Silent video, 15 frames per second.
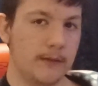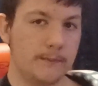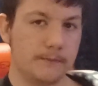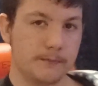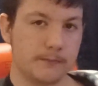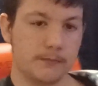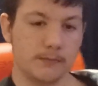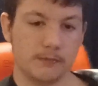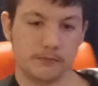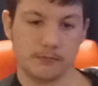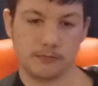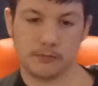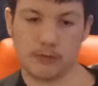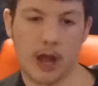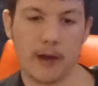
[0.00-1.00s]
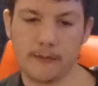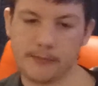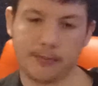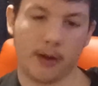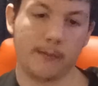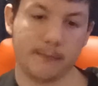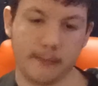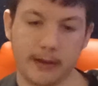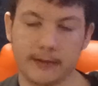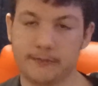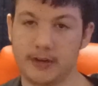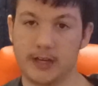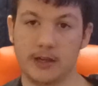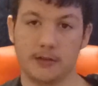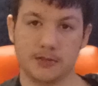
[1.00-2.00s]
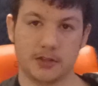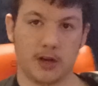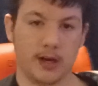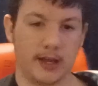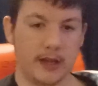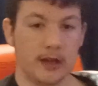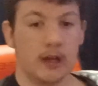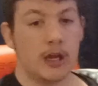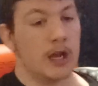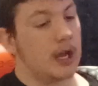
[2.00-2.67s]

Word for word: Um, I would probably make videos on it.